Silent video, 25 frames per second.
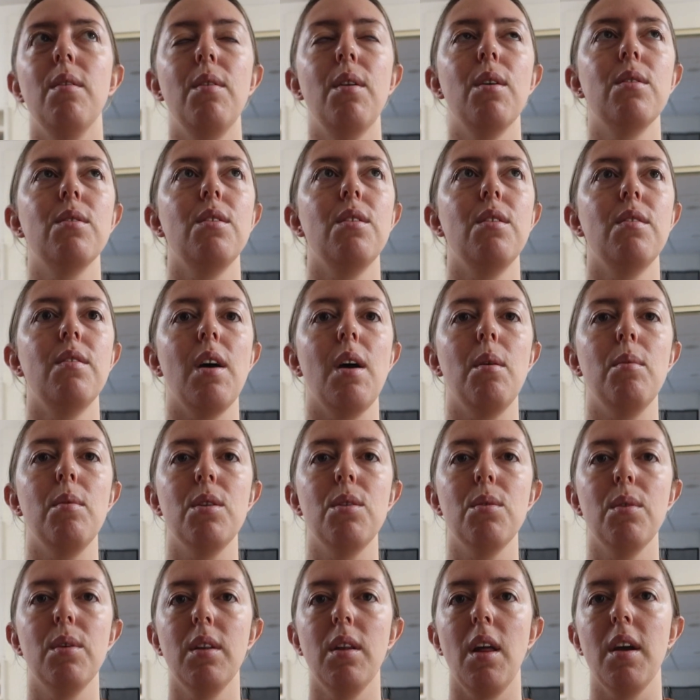else to do with that. We're
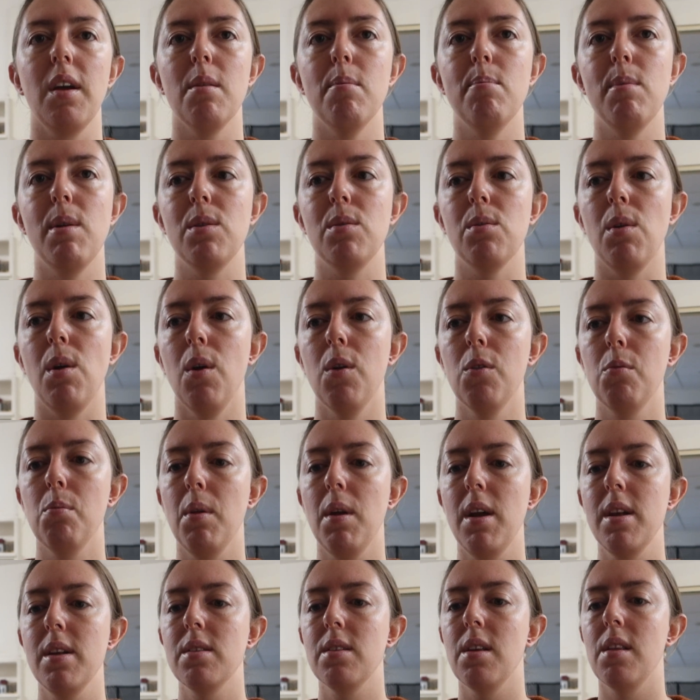doing like a mental health
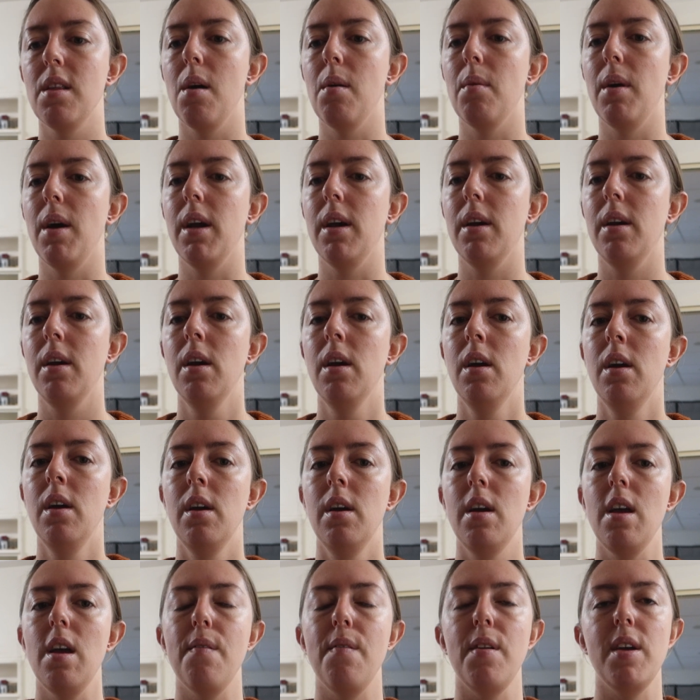plan, so that way
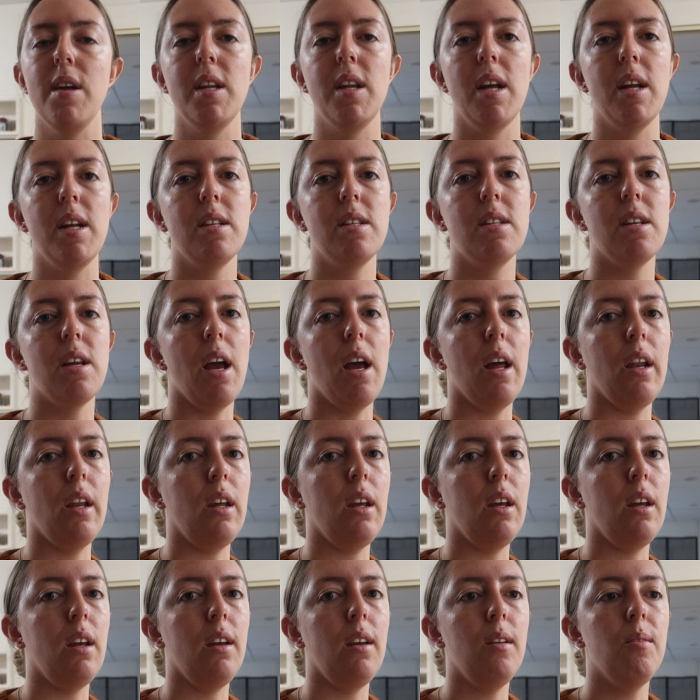if he needs
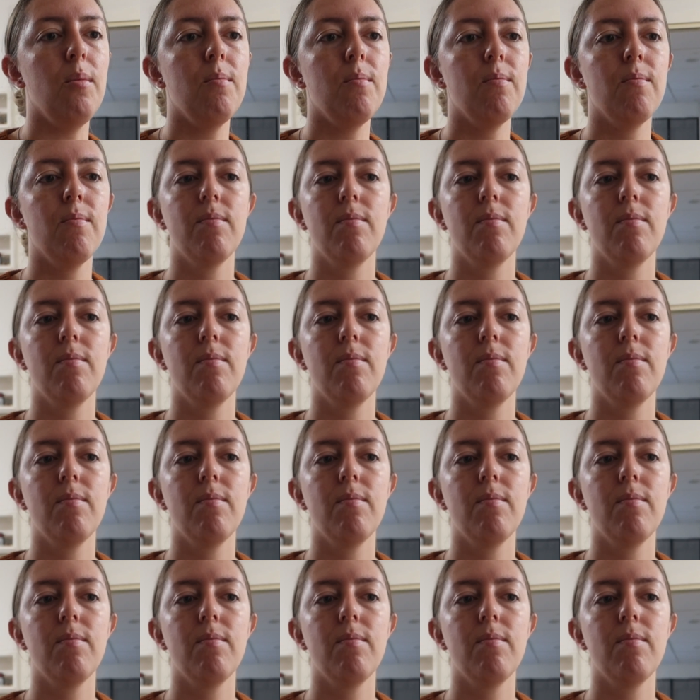any